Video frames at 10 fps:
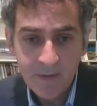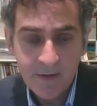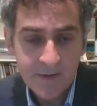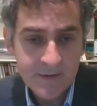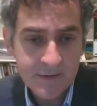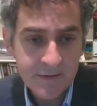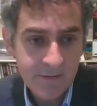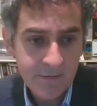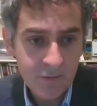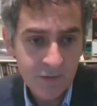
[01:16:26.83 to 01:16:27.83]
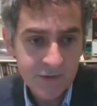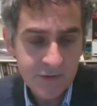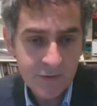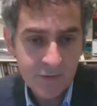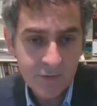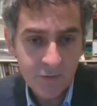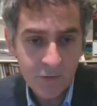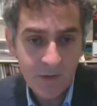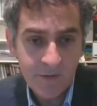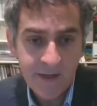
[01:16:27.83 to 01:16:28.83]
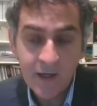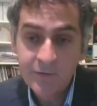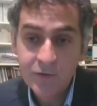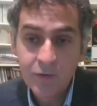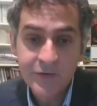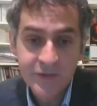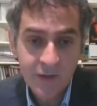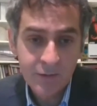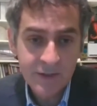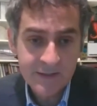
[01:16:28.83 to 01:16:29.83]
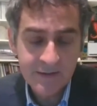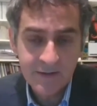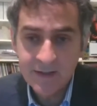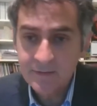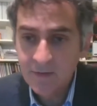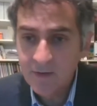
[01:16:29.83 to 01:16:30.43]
Do any of you want to talk about that? And of course, I would add to that